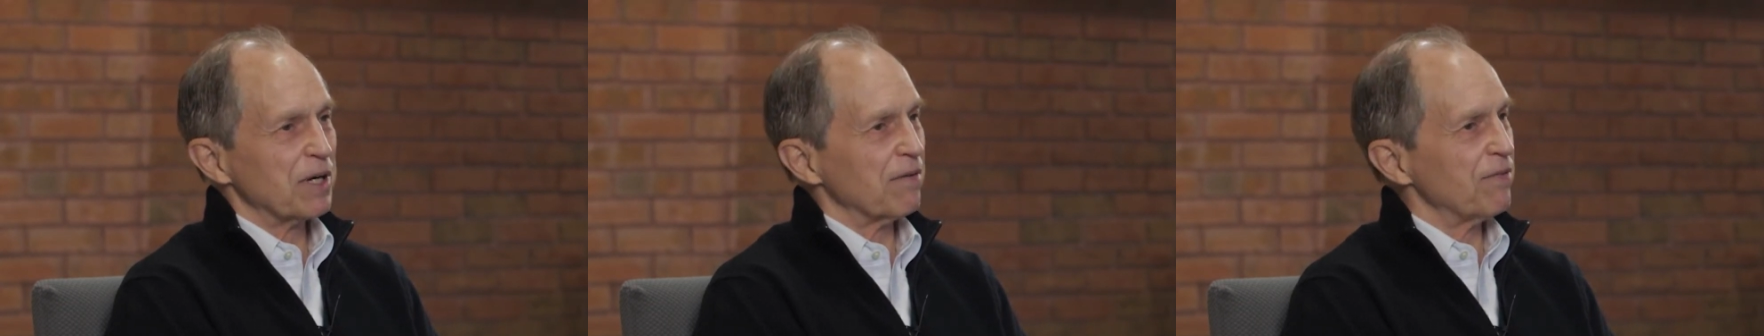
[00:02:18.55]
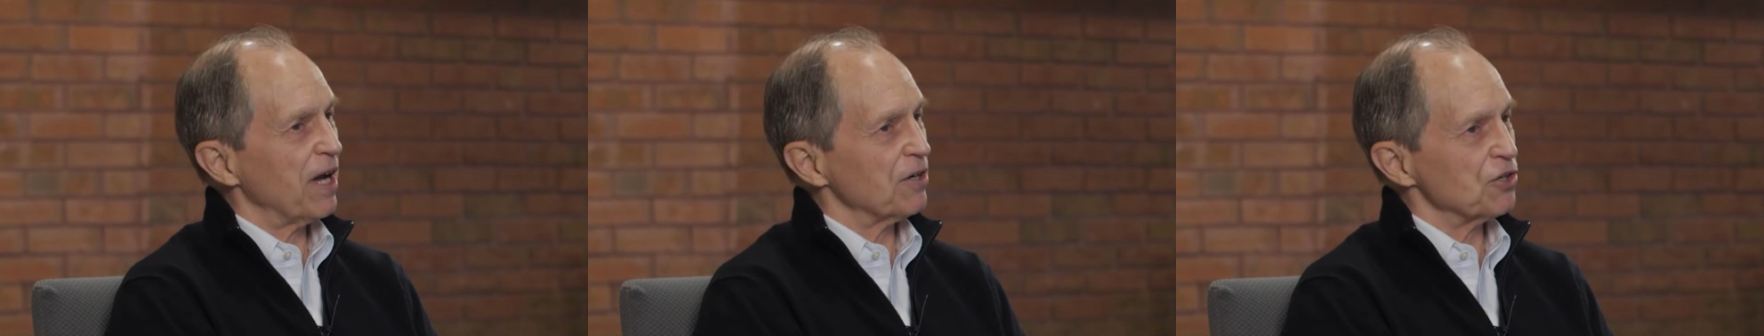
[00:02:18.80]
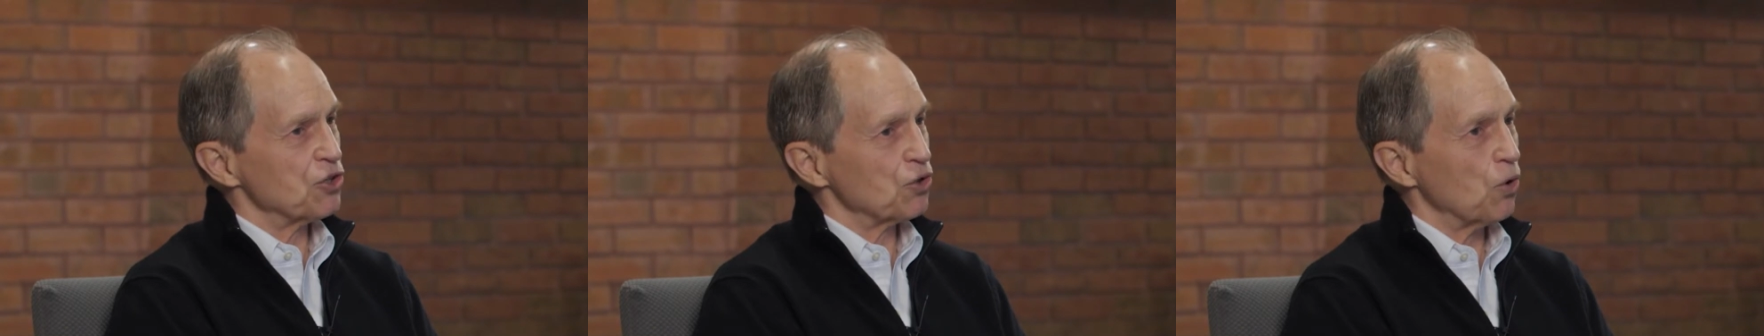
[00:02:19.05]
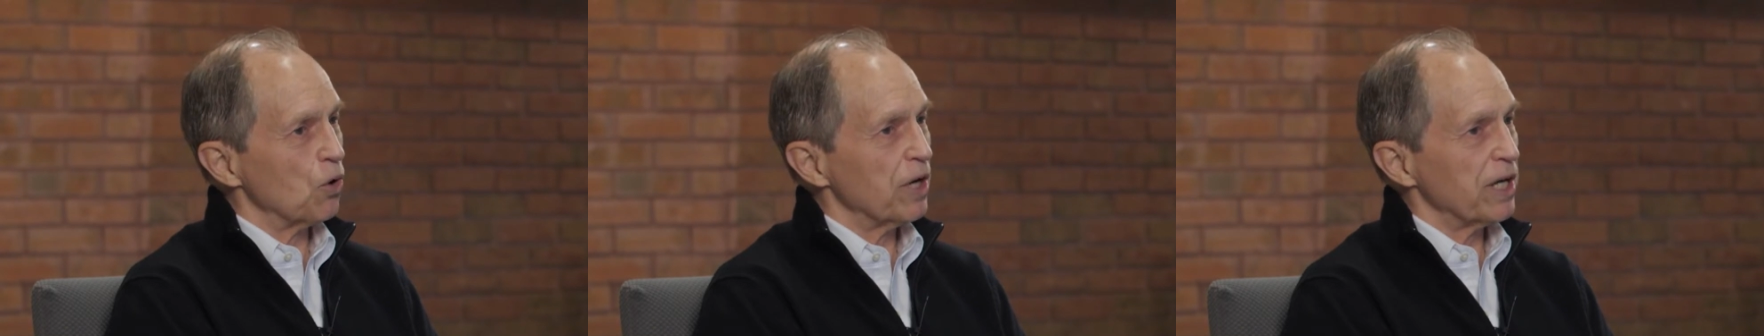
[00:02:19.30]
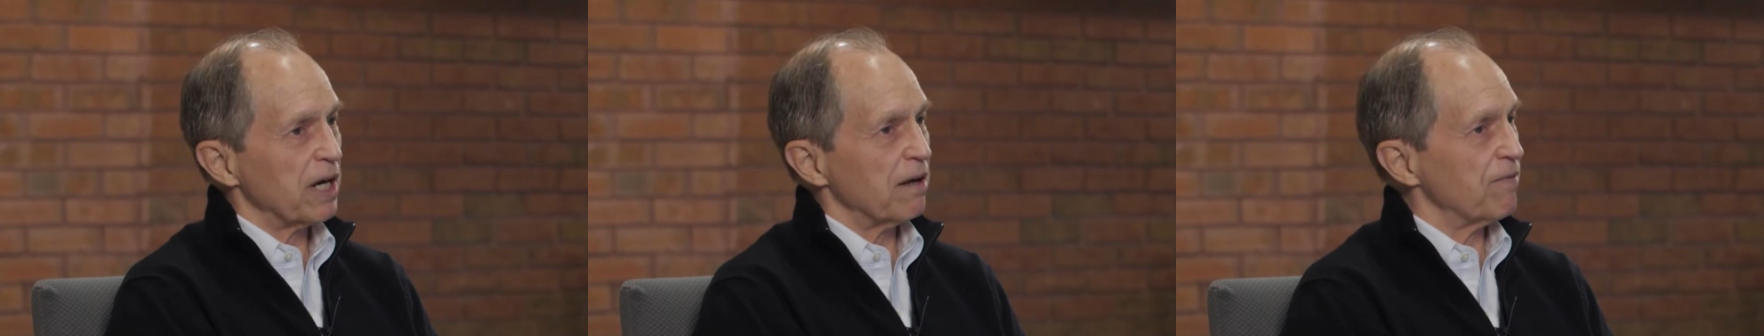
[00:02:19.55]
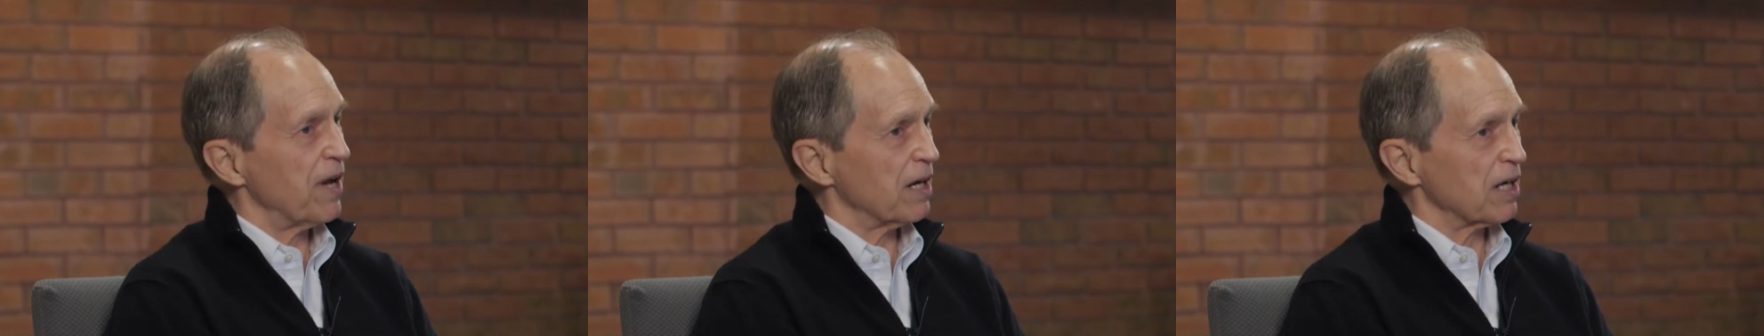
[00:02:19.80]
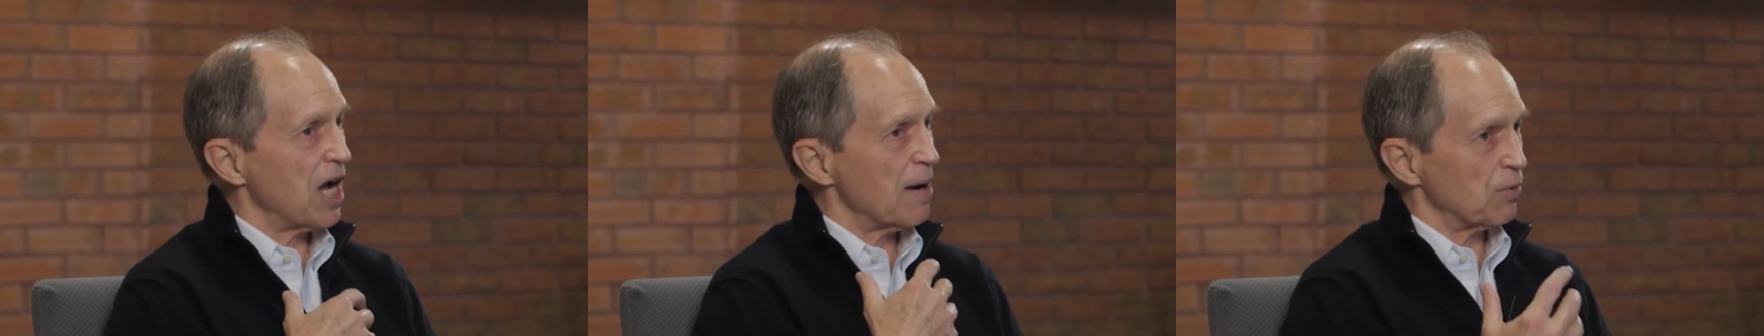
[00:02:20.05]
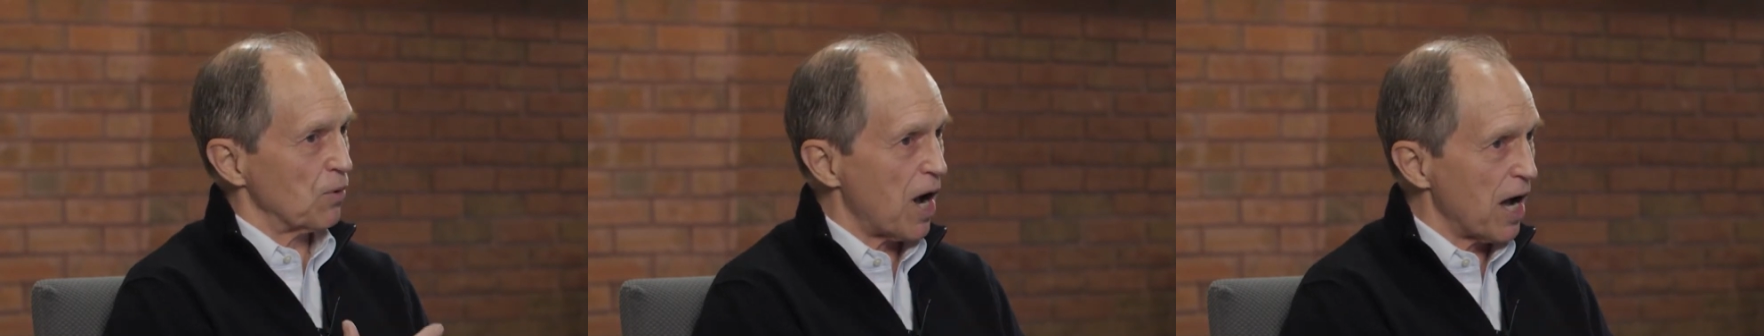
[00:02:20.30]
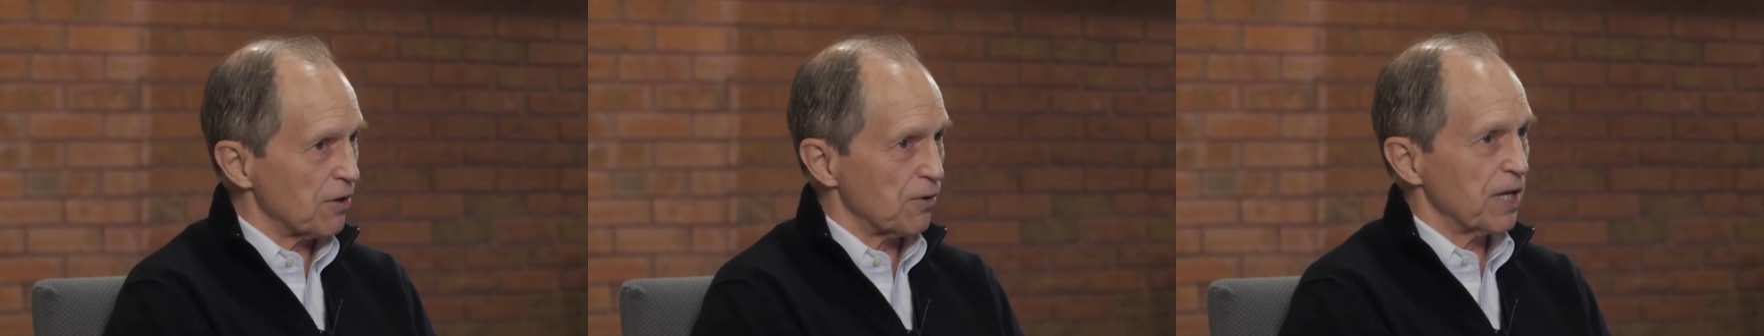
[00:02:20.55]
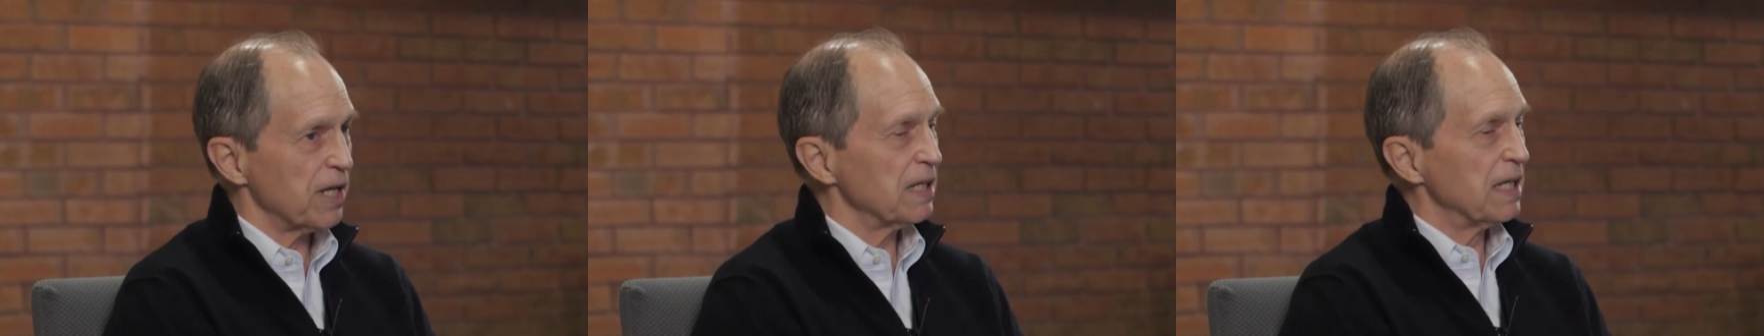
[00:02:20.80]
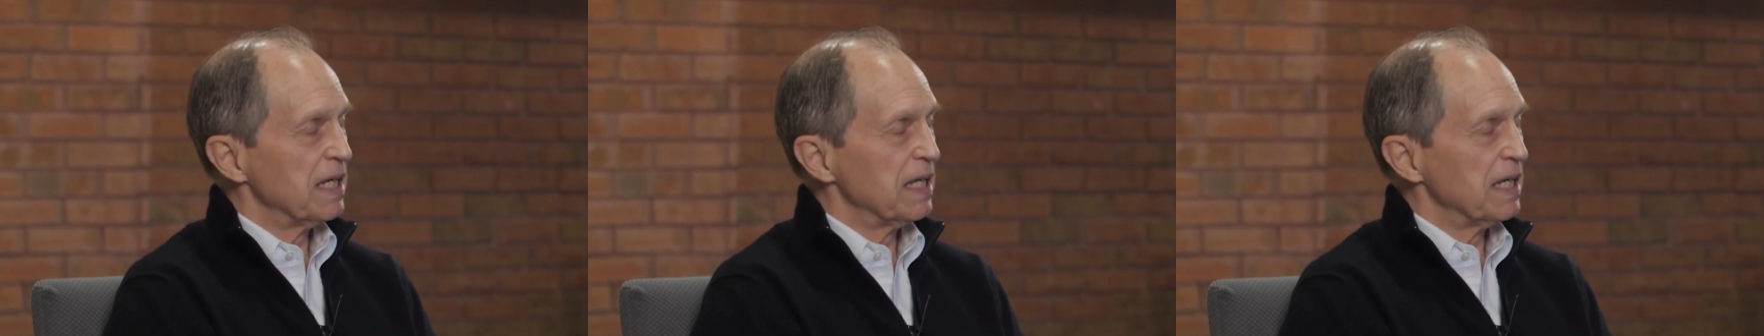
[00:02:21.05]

but I found a joy and I found a camaraderie